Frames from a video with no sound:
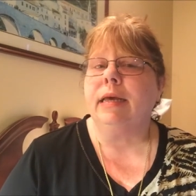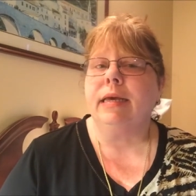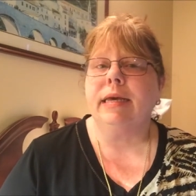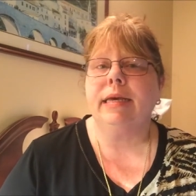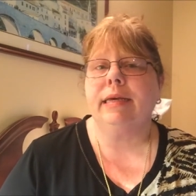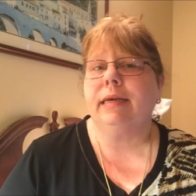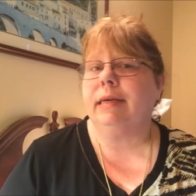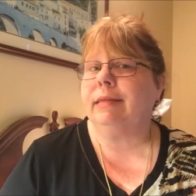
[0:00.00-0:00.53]

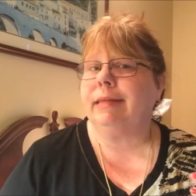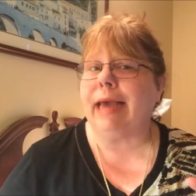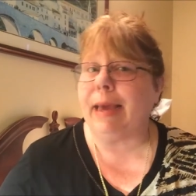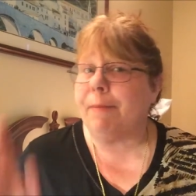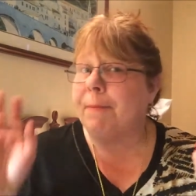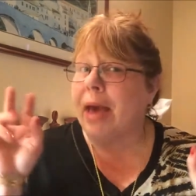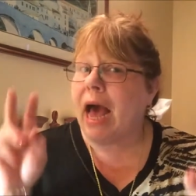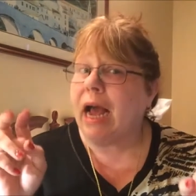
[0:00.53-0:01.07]
He is a
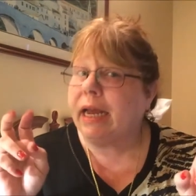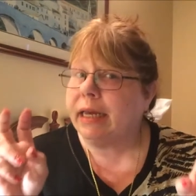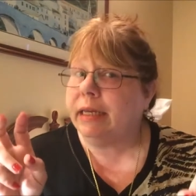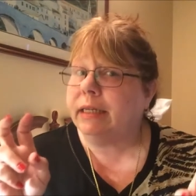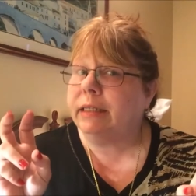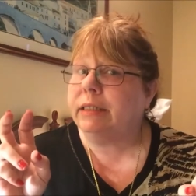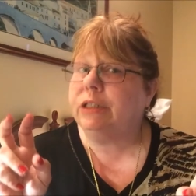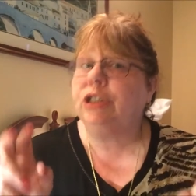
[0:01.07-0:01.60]

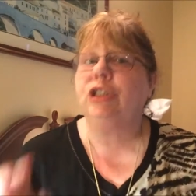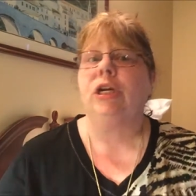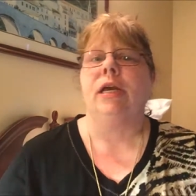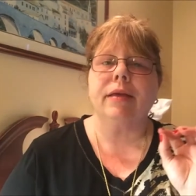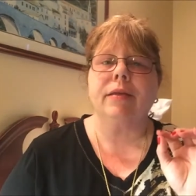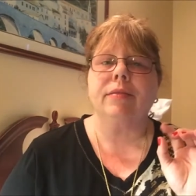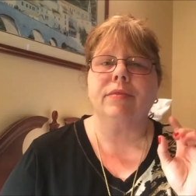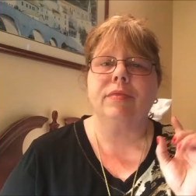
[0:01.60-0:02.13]
package.
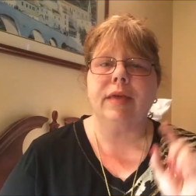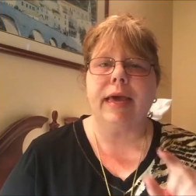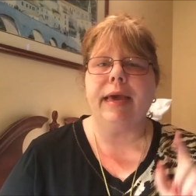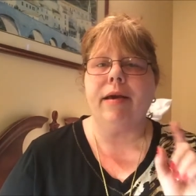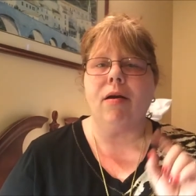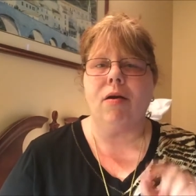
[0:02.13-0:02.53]
They